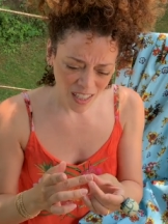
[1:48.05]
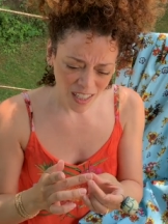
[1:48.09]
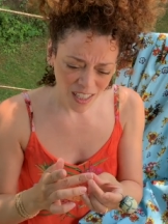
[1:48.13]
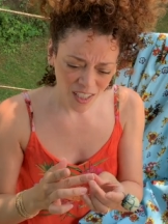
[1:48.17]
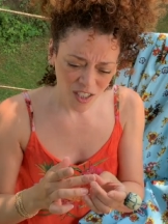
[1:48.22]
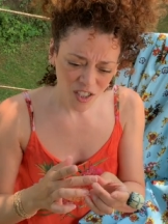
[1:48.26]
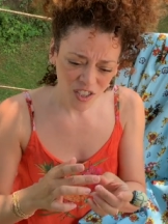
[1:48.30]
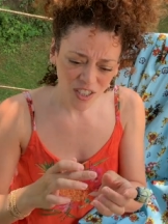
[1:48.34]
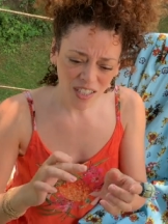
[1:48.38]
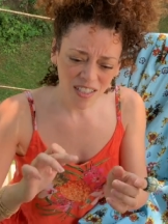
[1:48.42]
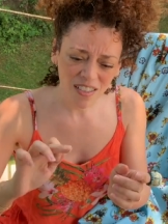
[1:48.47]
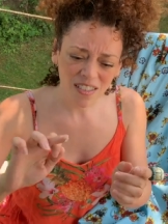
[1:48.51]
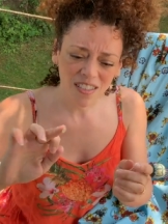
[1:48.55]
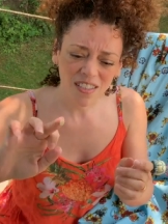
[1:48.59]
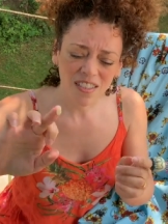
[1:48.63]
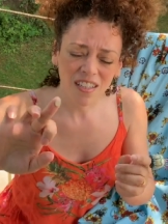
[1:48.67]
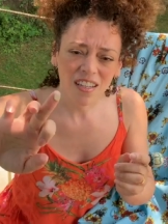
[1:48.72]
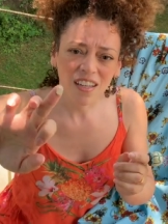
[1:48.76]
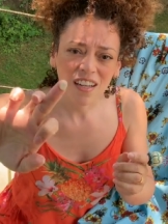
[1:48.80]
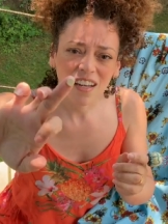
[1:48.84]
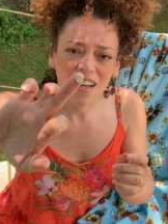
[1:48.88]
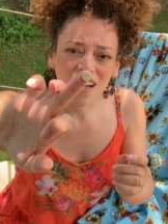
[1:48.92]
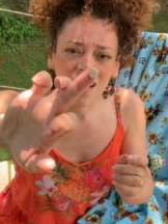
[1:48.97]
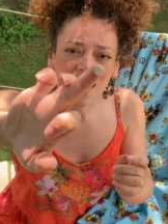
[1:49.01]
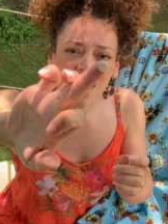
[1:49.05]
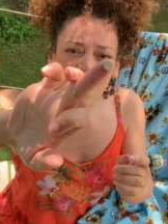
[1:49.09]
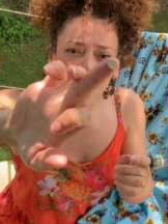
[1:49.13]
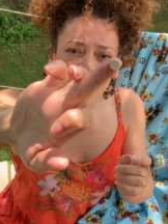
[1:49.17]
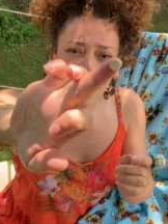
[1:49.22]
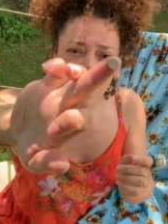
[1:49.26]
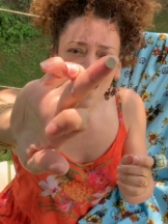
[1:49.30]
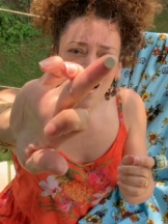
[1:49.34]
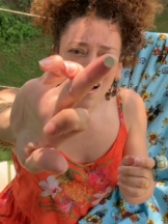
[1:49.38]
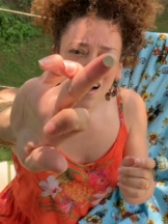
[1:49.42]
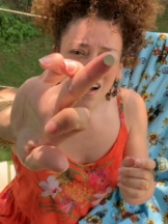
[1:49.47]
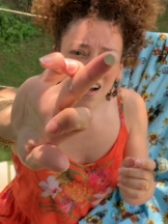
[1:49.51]
It just
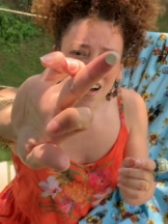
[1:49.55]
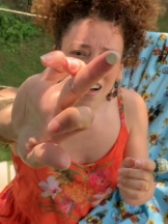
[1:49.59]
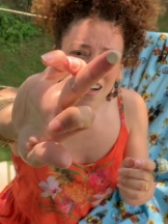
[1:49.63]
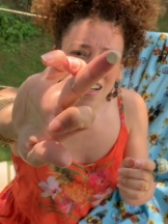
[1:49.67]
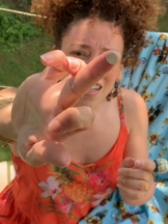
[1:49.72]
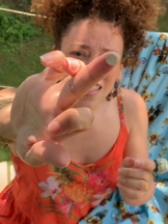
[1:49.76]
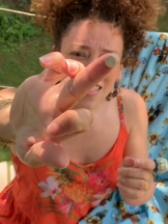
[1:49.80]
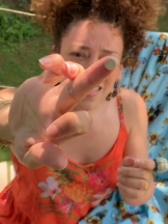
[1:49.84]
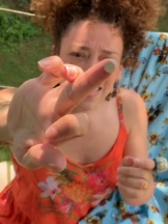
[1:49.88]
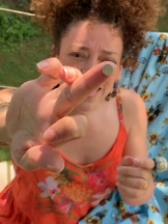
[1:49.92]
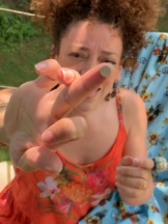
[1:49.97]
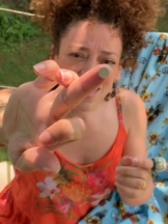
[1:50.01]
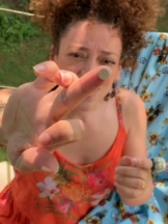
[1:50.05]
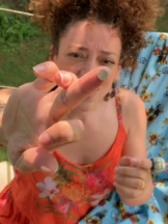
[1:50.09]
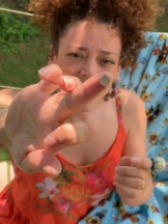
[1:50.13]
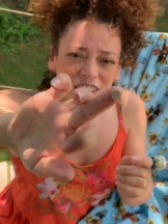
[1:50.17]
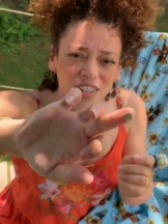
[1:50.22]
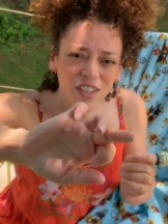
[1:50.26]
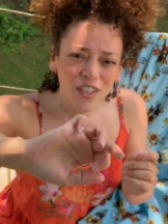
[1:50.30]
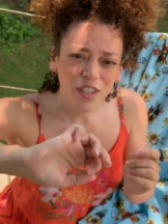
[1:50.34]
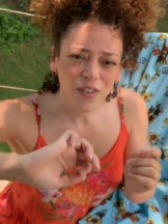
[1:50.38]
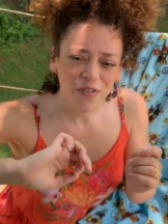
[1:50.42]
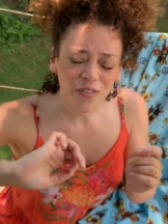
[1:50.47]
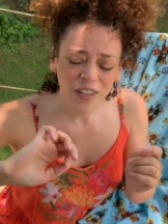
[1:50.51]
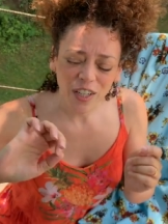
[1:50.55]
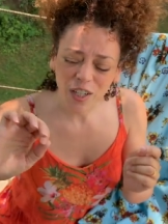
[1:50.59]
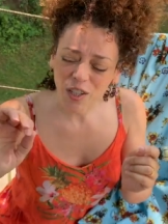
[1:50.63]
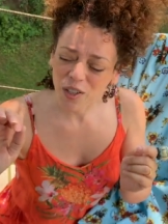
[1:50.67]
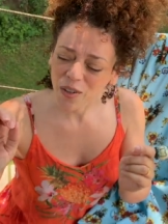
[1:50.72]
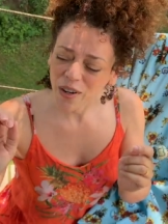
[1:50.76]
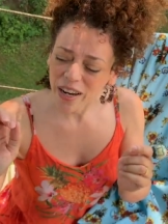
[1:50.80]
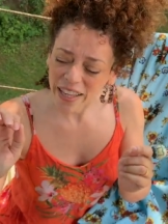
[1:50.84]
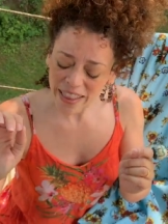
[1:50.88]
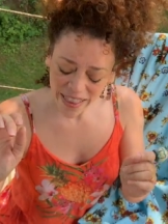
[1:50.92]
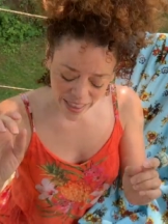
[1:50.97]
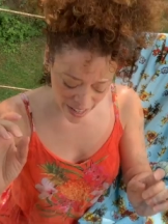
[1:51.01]
sticks onto your finger
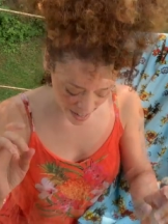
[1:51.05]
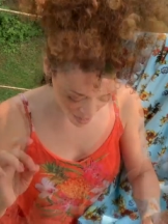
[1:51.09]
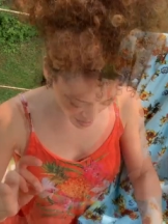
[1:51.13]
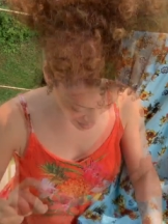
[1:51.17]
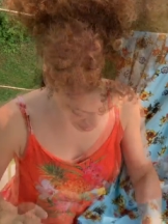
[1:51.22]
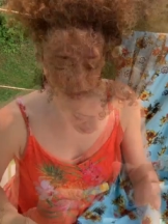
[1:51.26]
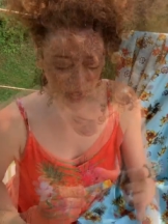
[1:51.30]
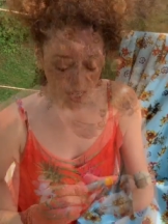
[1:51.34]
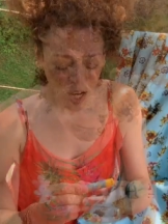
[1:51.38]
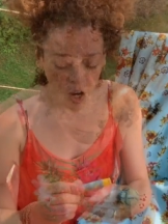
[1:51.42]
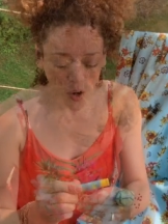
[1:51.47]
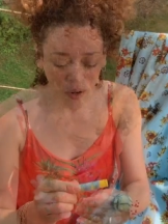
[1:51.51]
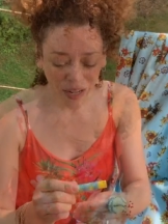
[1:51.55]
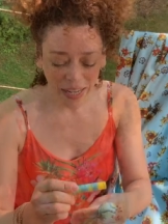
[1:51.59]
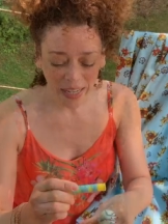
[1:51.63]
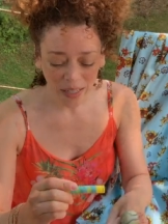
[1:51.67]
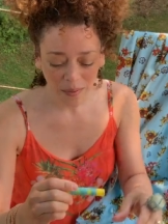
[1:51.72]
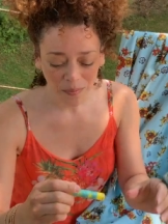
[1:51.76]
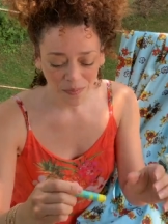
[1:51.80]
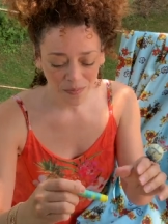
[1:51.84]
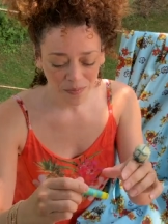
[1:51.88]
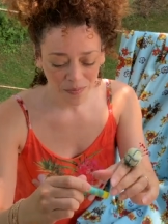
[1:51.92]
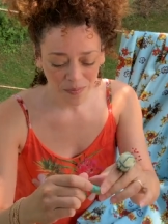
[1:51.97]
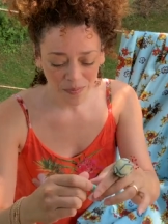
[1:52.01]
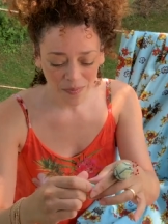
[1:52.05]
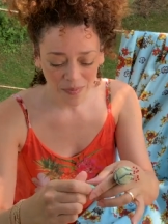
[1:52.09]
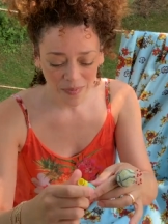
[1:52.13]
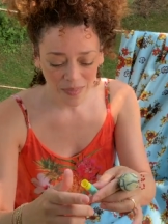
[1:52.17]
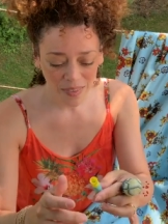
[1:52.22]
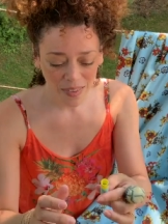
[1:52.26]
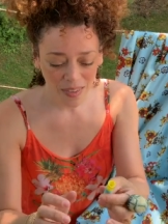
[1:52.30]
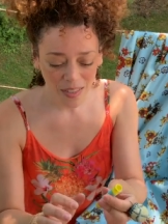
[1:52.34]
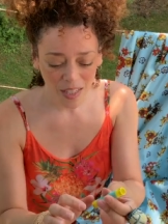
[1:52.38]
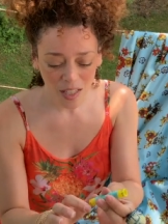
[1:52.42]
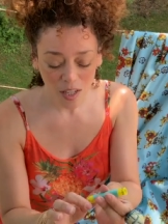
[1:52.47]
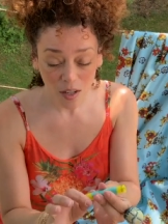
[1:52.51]
right there. Okay,
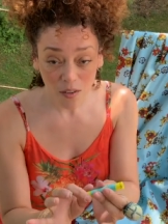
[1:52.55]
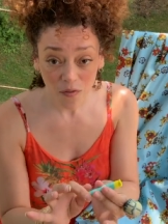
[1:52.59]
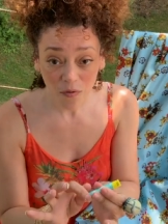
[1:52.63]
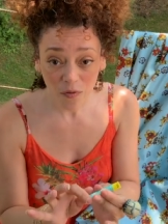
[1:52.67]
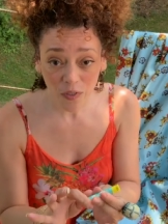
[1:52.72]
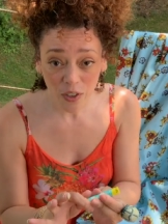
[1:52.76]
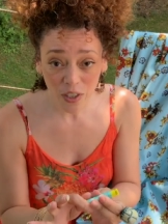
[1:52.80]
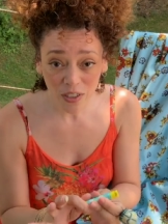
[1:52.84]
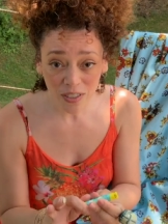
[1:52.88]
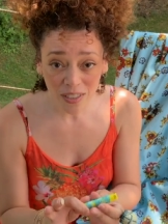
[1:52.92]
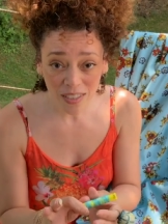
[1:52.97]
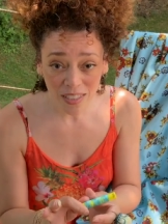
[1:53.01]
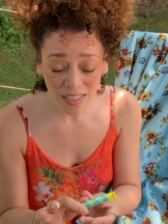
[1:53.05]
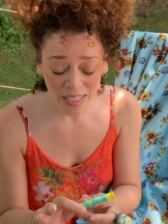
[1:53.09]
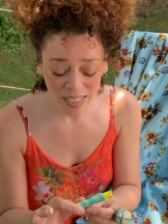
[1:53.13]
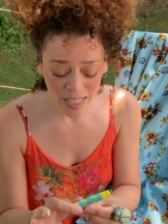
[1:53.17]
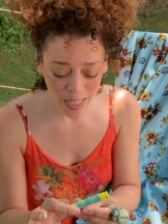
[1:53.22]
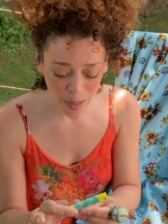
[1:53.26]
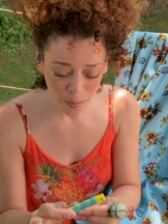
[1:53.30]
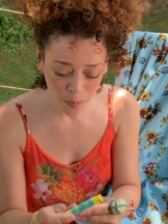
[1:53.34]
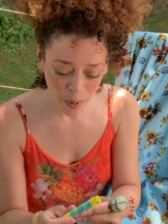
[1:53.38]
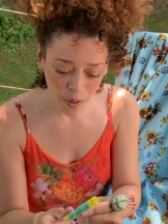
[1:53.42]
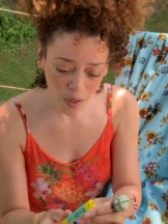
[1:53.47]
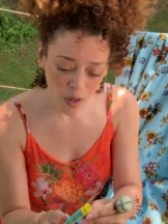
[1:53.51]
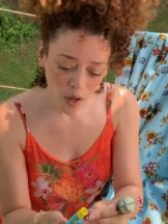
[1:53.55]
first tip.